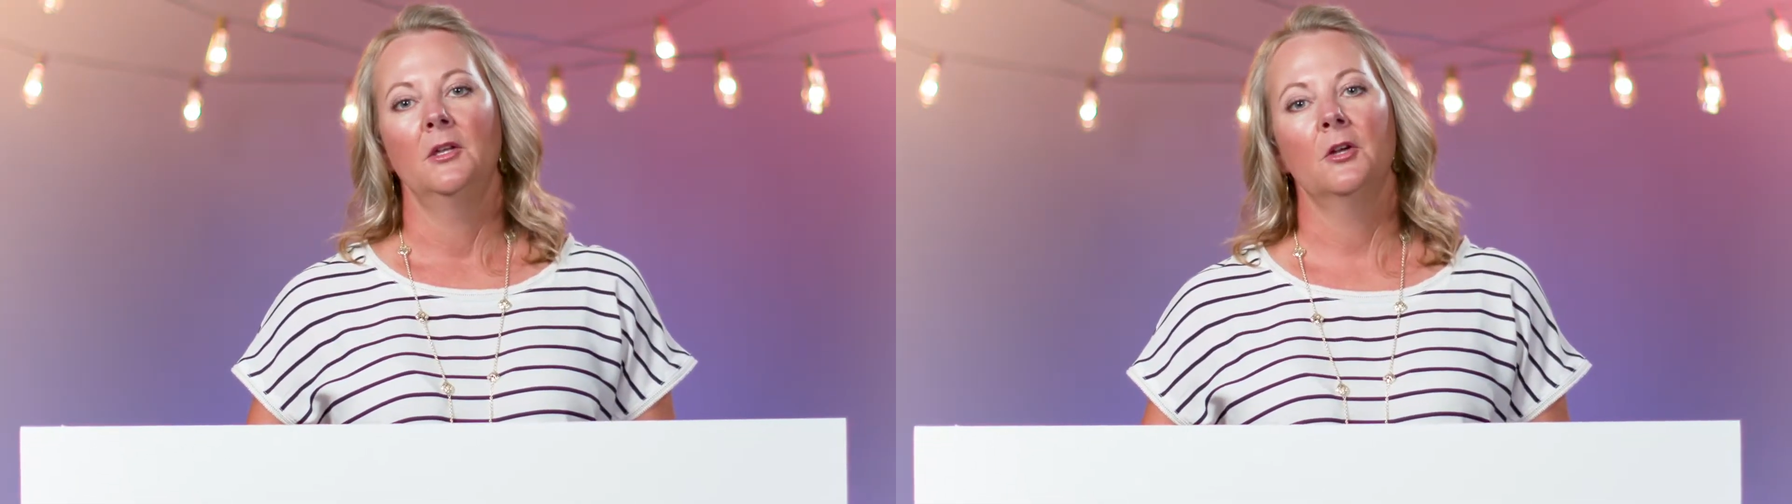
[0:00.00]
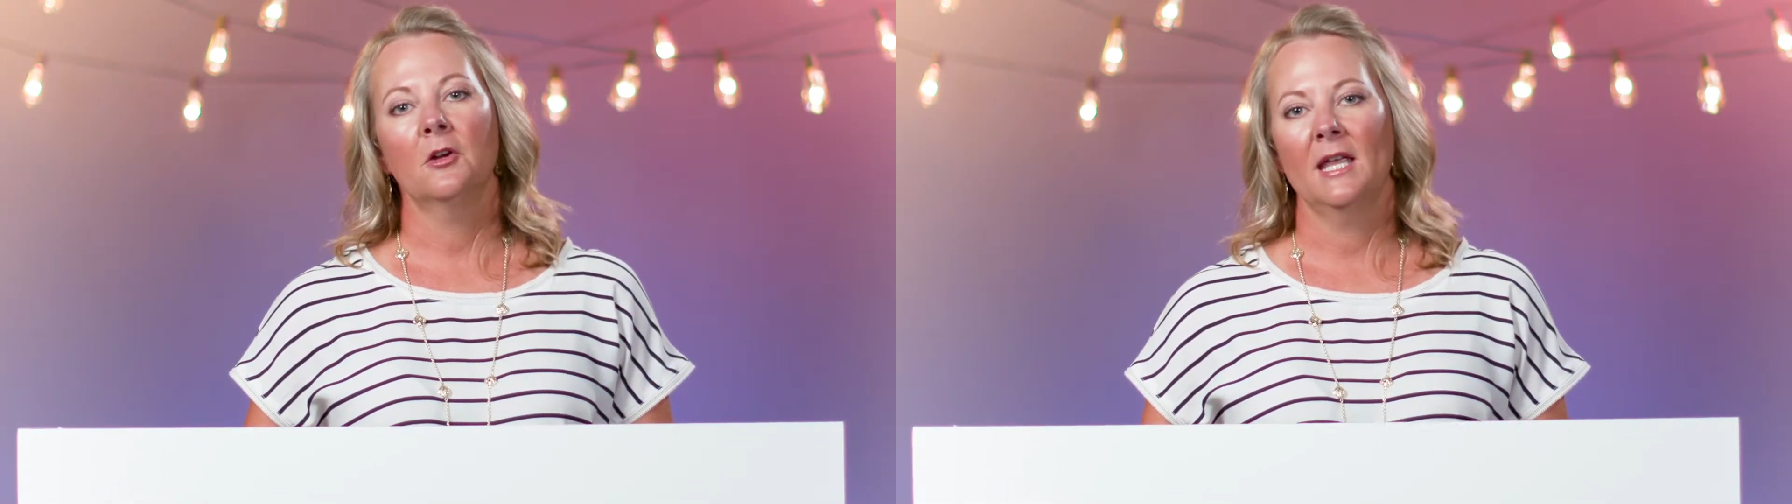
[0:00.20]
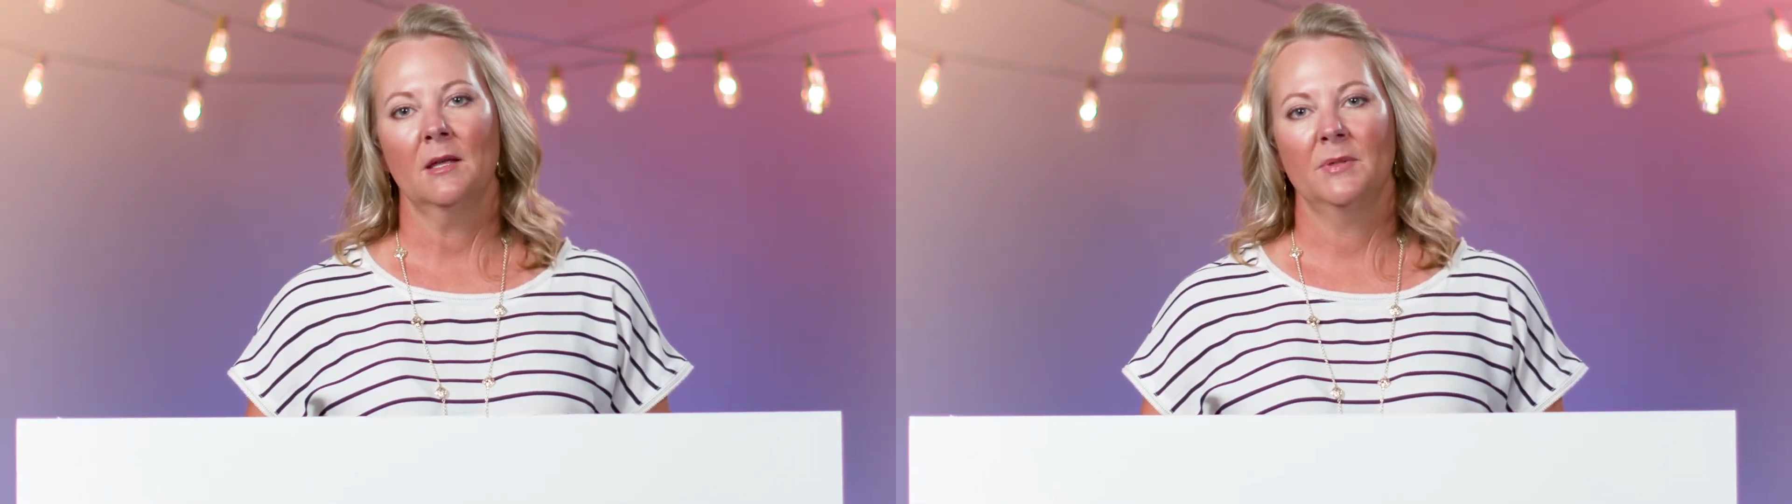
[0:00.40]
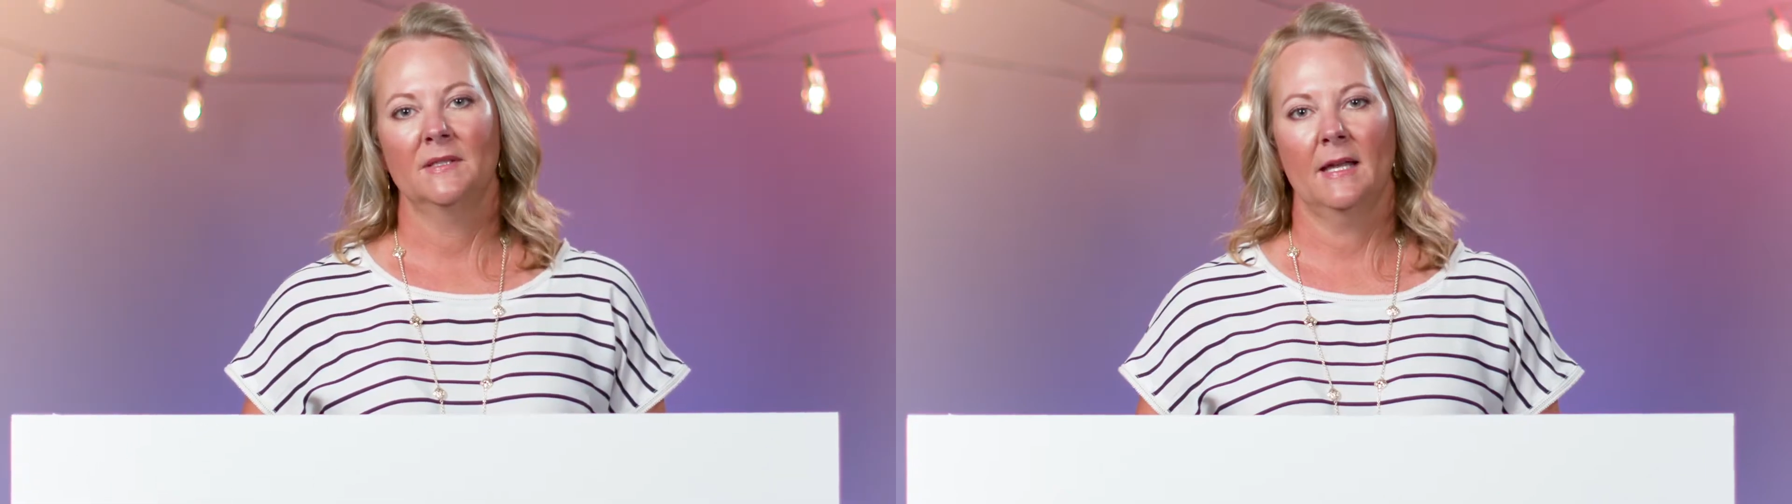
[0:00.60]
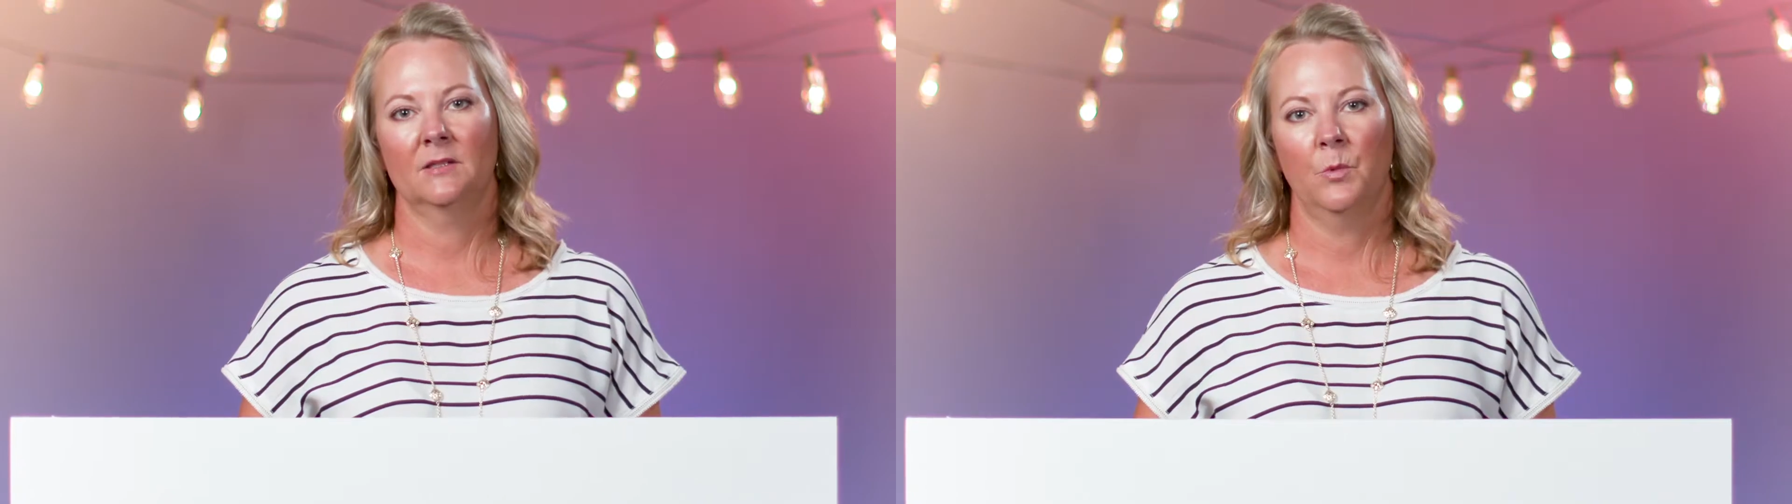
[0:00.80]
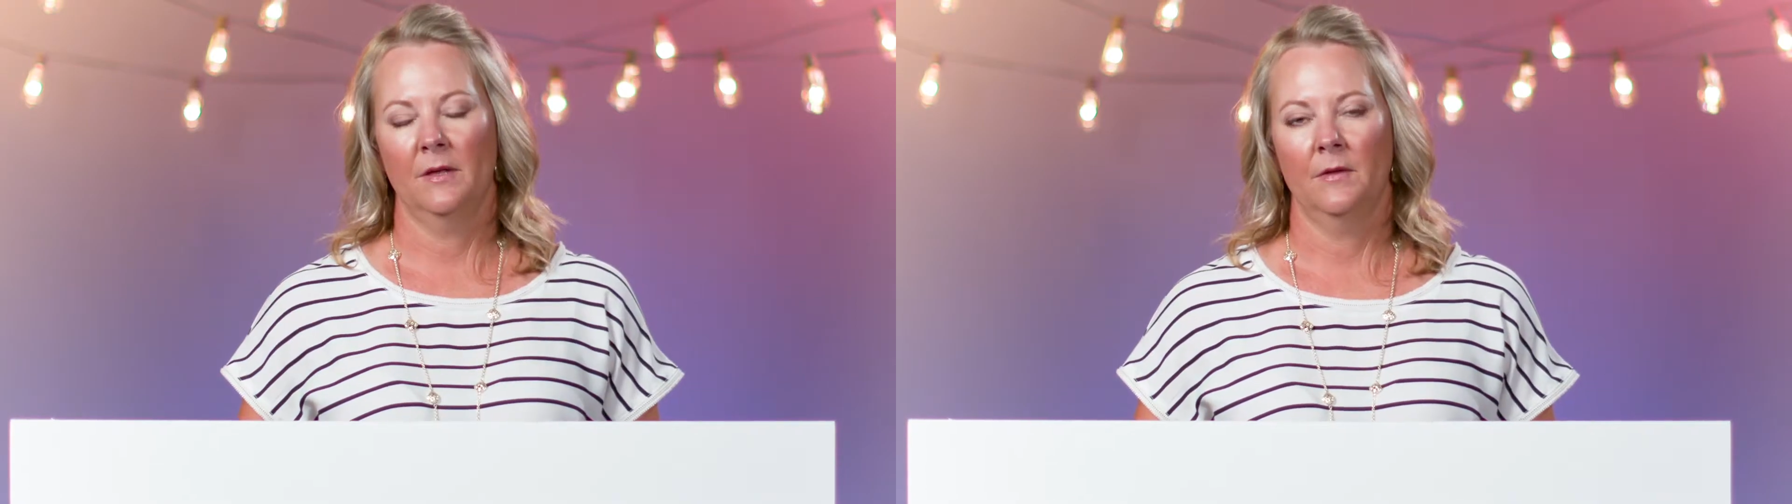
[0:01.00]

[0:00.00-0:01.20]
Your campus has one